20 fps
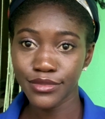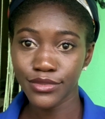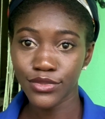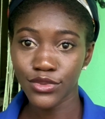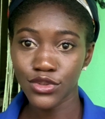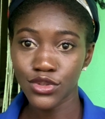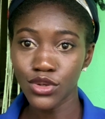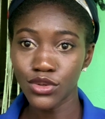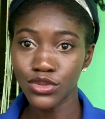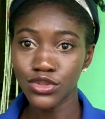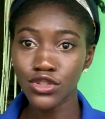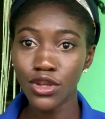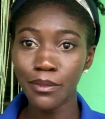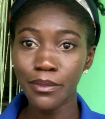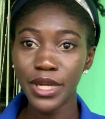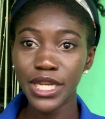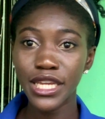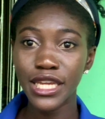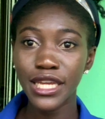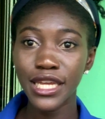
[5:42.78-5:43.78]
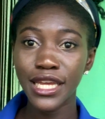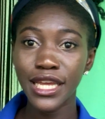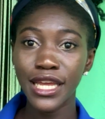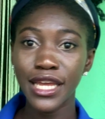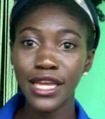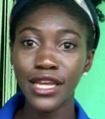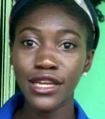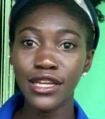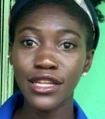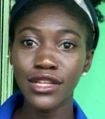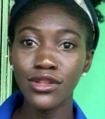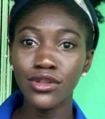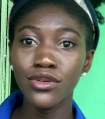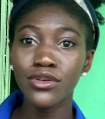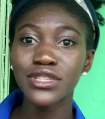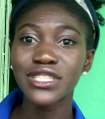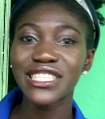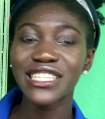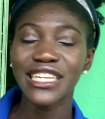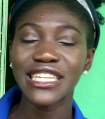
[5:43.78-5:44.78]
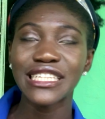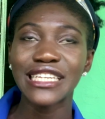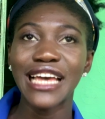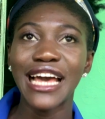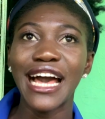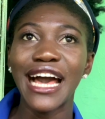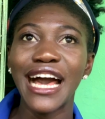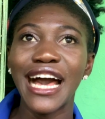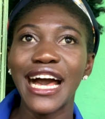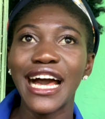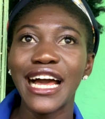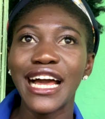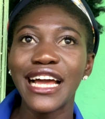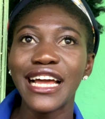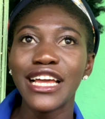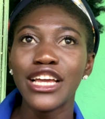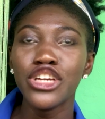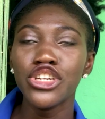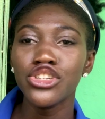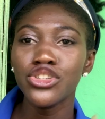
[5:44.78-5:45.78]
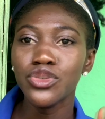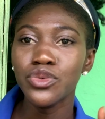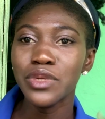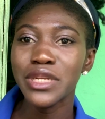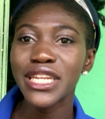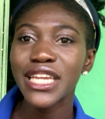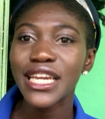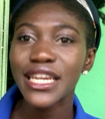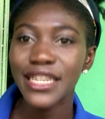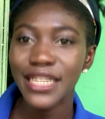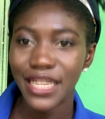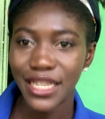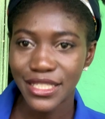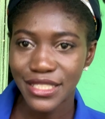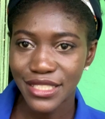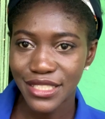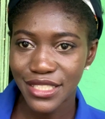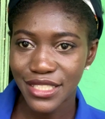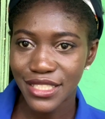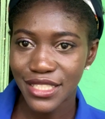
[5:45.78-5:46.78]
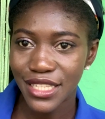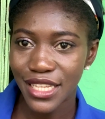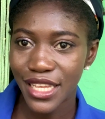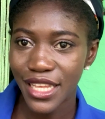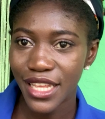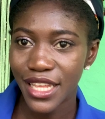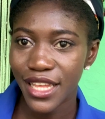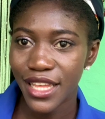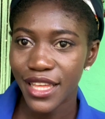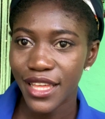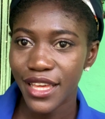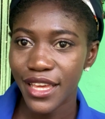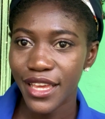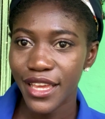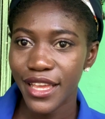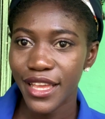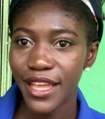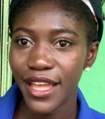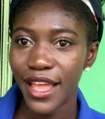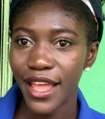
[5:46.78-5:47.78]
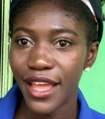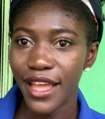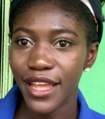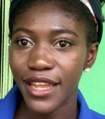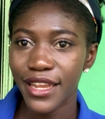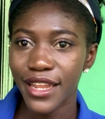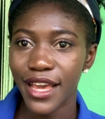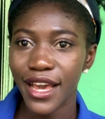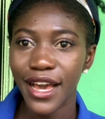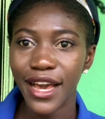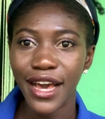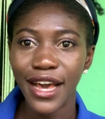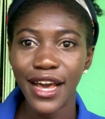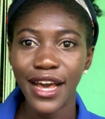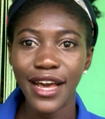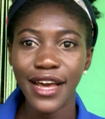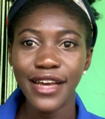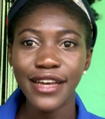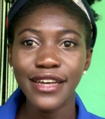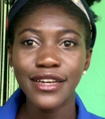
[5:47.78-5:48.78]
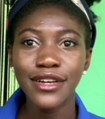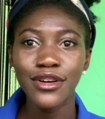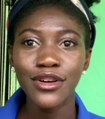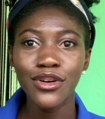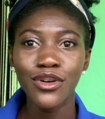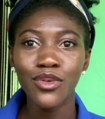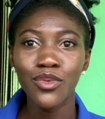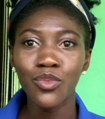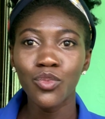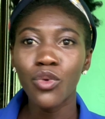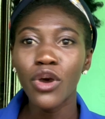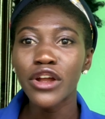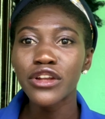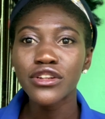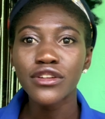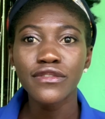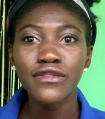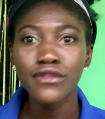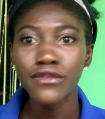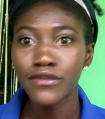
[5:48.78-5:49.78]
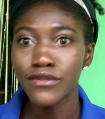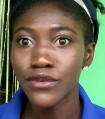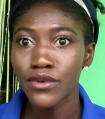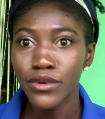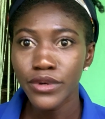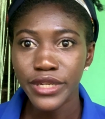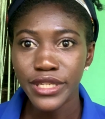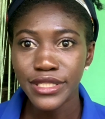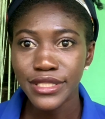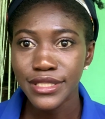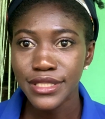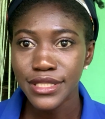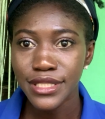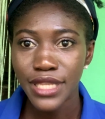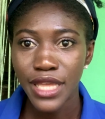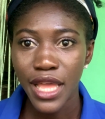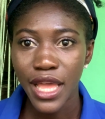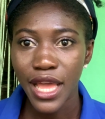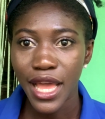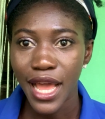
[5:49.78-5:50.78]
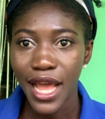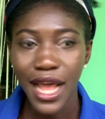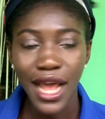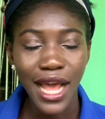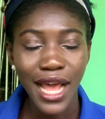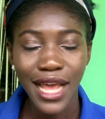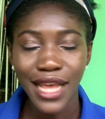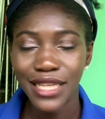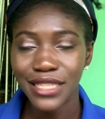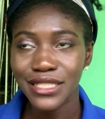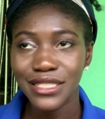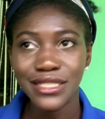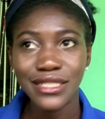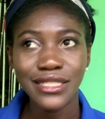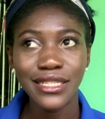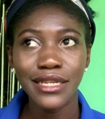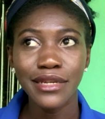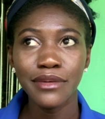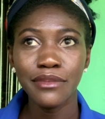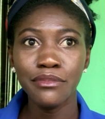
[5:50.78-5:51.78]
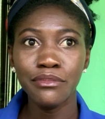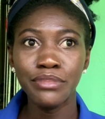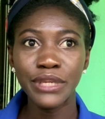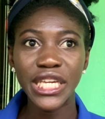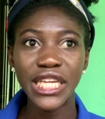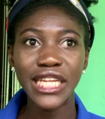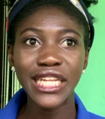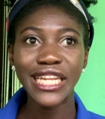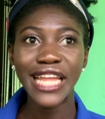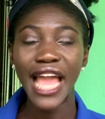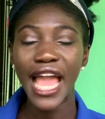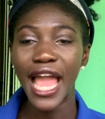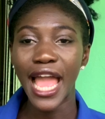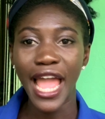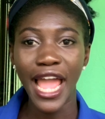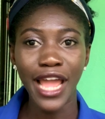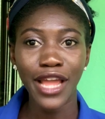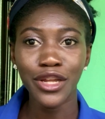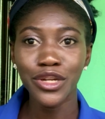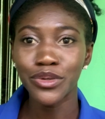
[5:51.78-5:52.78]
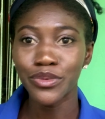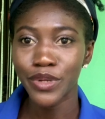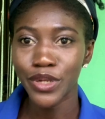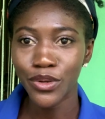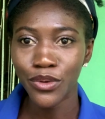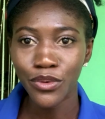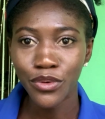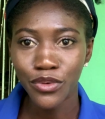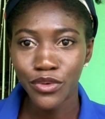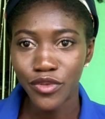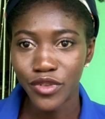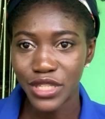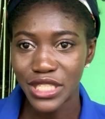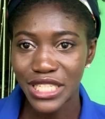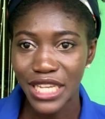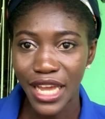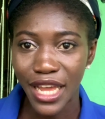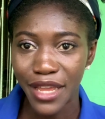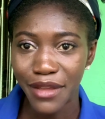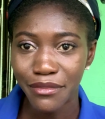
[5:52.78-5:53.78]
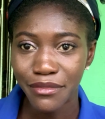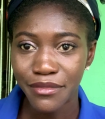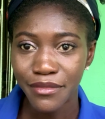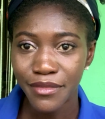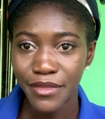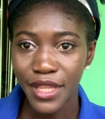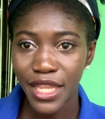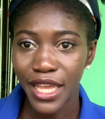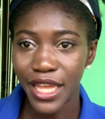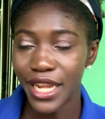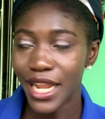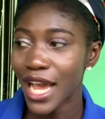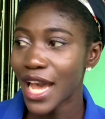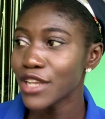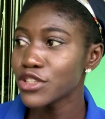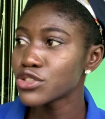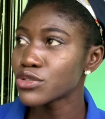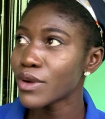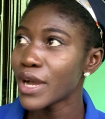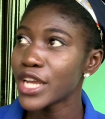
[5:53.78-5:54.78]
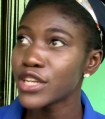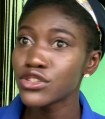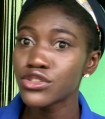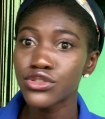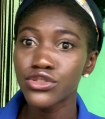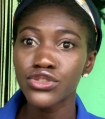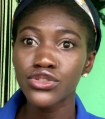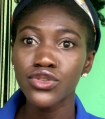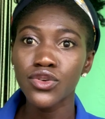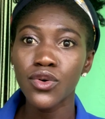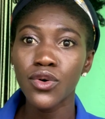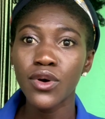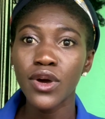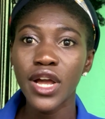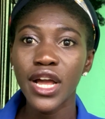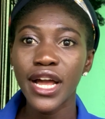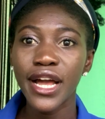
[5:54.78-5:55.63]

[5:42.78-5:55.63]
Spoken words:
So somebody looks at her uniqueness and her wonderful voice as being angry all the time, and her trying to show